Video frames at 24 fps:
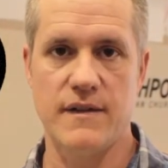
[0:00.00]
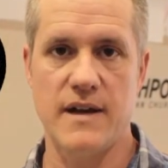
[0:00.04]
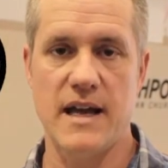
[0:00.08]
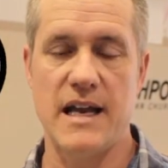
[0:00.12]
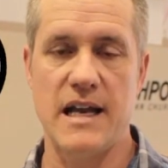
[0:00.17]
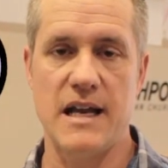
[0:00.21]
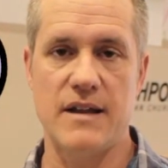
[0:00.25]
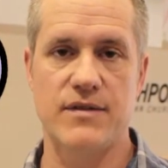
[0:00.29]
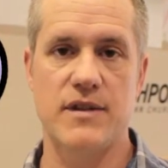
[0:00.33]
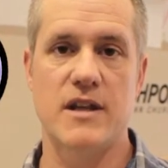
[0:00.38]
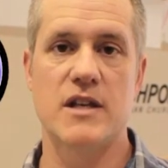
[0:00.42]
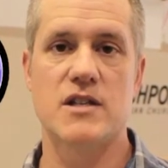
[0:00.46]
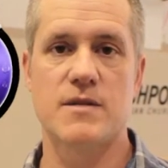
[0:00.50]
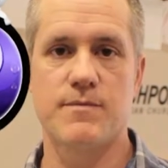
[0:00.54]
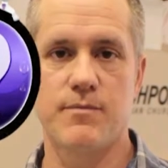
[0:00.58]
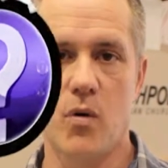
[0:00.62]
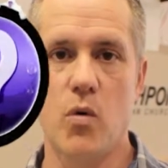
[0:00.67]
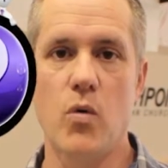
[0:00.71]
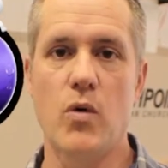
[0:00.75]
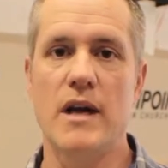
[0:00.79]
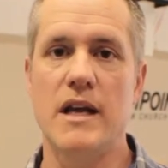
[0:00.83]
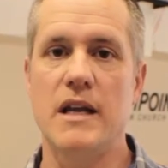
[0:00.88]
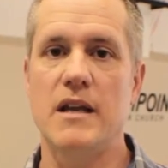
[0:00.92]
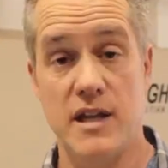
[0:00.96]
And at this
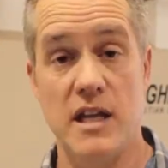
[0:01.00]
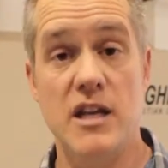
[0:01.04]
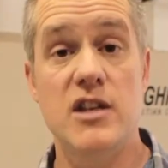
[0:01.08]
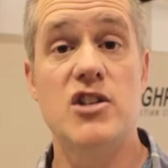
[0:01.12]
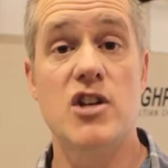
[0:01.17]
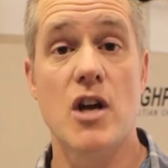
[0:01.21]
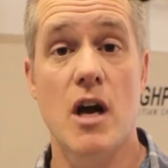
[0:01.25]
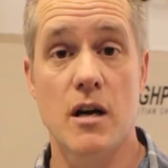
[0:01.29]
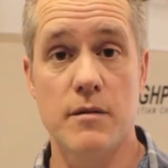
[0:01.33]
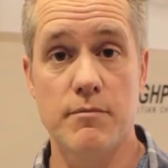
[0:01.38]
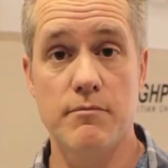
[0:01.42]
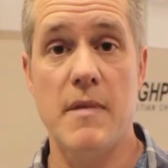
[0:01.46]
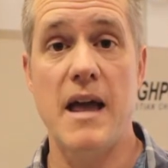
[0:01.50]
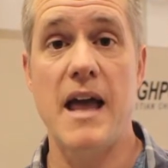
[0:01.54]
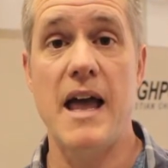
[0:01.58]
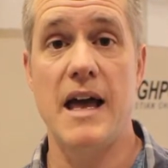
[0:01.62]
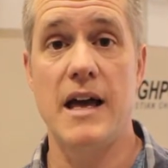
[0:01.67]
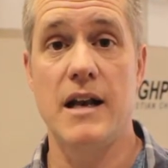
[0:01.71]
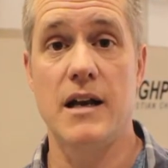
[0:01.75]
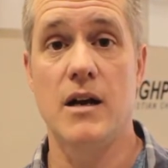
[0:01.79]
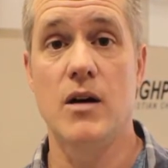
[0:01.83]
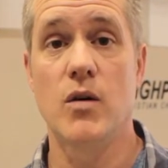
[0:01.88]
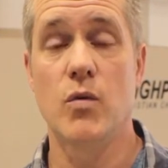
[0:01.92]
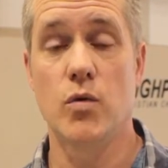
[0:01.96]
point, these young
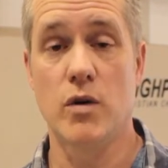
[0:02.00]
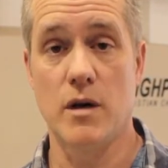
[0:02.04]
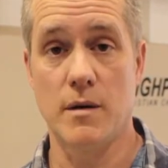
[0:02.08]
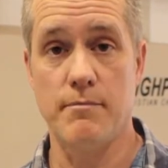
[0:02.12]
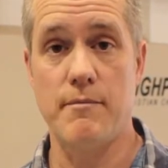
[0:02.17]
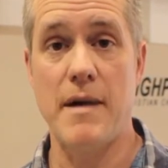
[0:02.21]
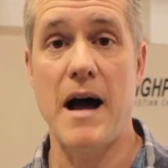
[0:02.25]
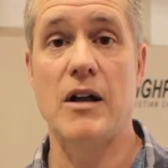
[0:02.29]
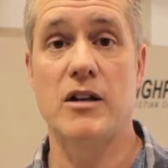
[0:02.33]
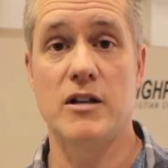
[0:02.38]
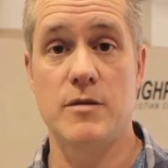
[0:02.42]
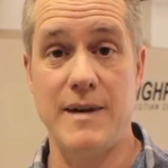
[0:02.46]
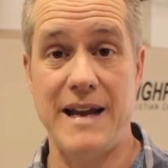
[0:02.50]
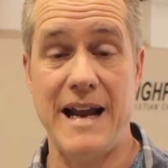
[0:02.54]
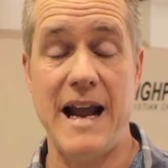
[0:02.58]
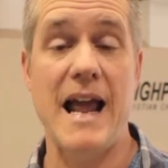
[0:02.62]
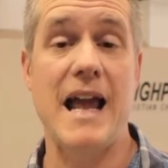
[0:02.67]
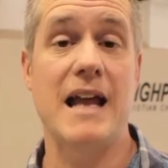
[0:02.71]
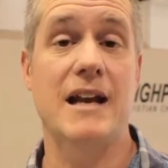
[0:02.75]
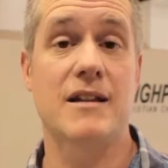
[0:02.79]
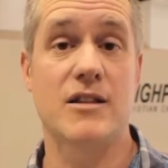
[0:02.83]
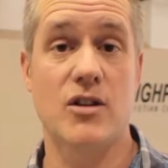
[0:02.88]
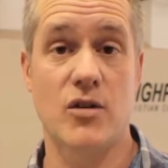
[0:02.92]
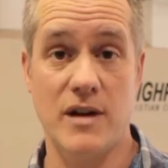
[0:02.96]
men were about to be
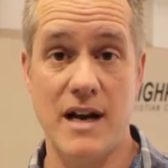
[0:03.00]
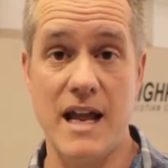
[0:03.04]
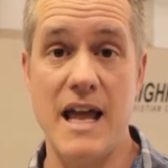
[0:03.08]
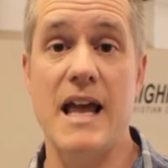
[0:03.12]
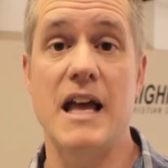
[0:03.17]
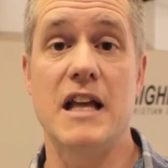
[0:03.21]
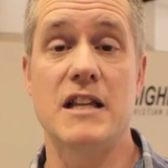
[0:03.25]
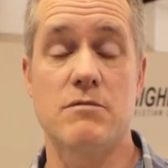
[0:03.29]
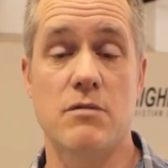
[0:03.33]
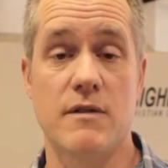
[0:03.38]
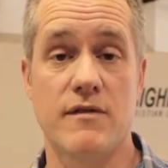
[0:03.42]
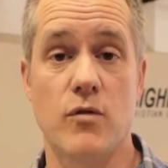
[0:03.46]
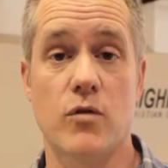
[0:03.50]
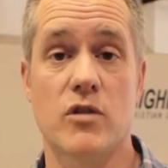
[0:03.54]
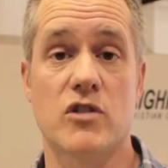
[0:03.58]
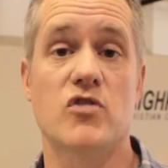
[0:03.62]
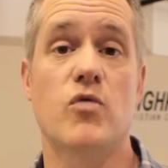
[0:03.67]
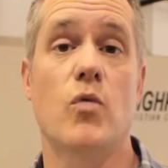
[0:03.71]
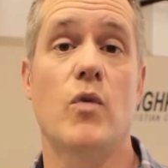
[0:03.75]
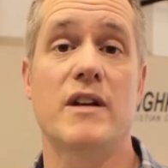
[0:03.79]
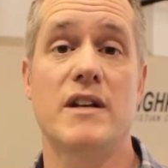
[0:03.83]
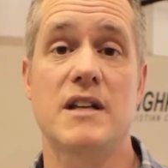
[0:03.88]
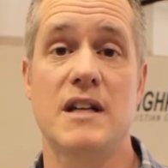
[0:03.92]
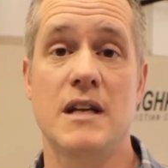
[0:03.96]
handed their heads before
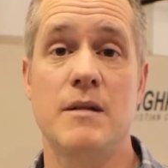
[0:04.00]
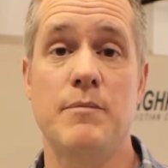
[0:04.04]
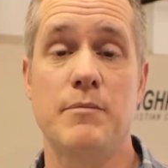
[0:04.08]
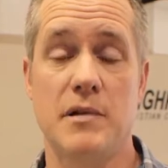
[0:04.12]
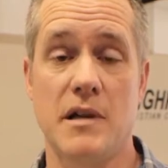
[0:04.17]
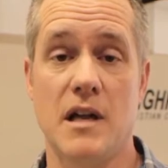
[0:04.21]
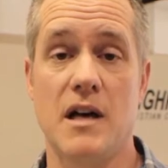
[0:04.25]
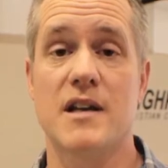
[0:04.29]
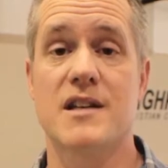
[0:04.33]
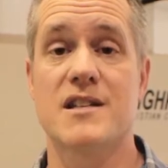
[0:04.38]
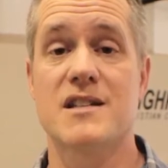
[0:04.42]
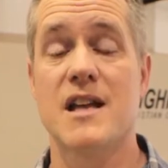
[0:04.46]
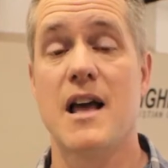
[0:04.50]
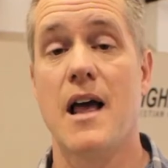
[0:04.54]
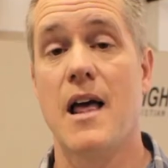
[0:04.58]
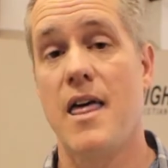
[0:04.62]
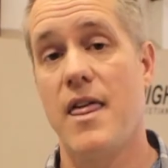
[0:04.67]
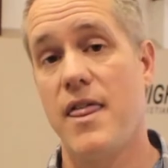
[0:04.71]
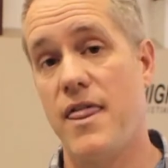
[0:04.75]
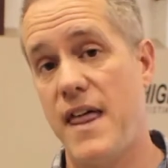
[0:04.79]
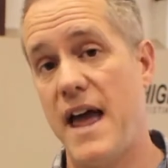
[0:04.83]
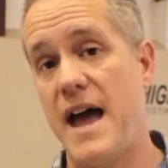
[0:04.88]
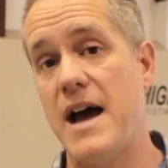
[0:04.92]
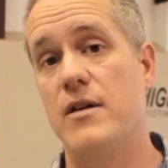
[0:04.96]

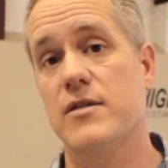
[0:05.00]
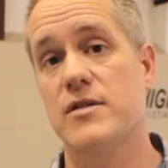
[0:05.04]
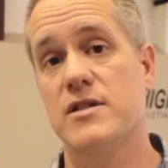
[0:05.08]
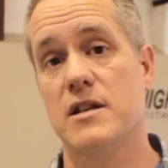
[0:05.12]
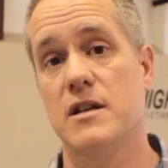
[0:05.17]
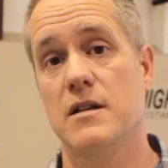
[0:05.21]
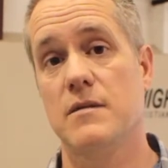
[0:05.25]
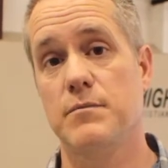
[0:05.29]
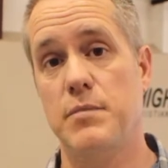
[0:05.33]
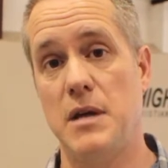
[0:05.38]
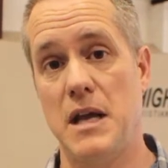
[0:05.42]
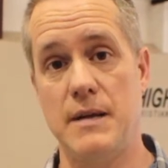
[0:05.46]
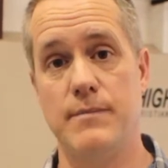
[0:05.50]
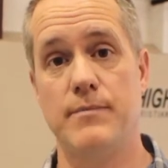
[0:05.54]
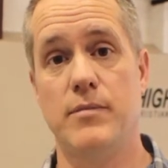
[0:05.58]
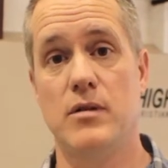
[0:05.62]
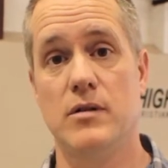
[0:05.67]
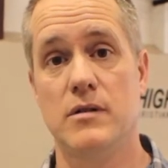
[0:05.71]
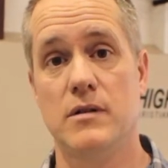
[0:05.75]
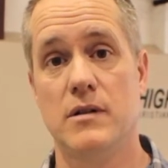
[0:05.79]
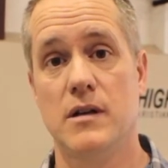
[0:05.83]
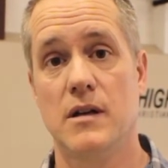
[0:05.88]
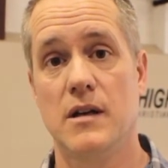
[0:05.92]
20,000+ people,